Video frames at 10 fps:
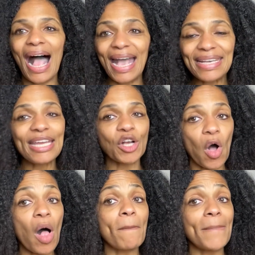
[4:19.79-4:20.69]
I can
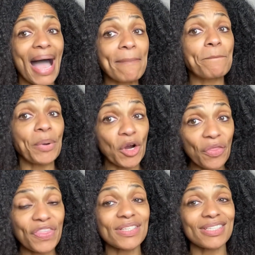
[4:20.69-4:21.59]
call my
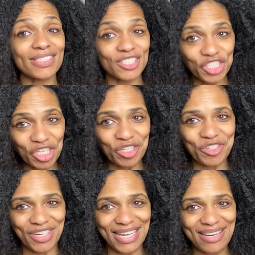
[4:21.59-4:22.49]
birthed
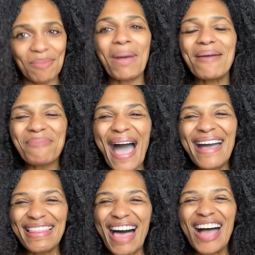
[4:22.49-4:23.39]
children, my
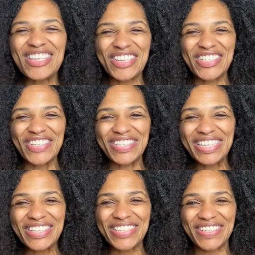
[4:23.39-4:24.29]
biological
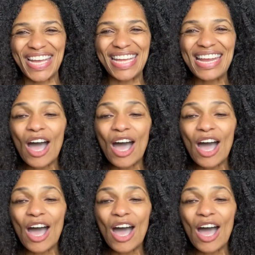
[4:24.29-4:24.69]
children,